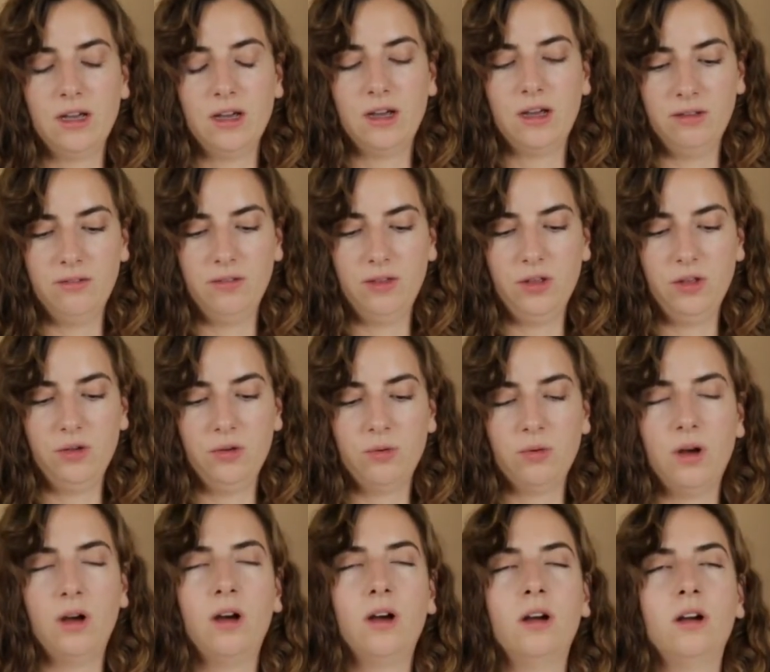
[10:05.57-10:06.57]
if
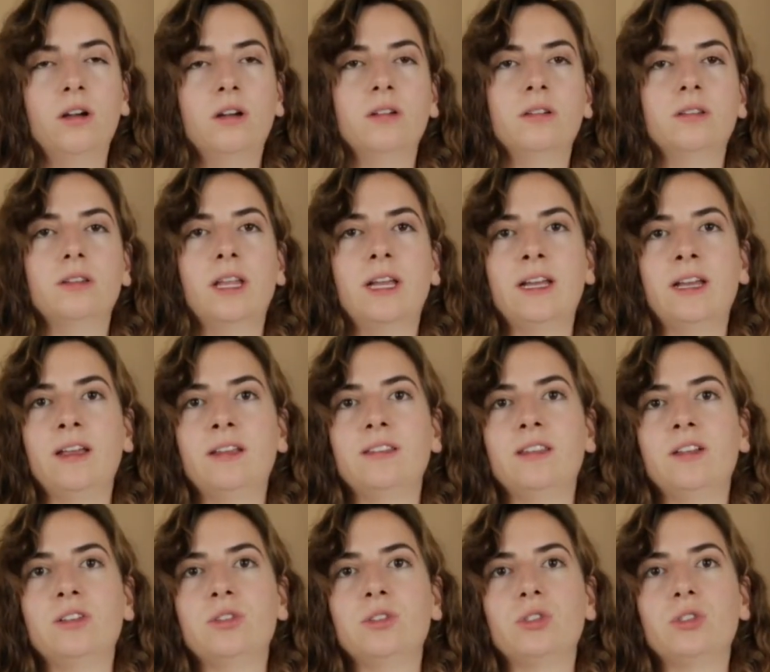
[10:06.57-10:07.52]
you are, like I said,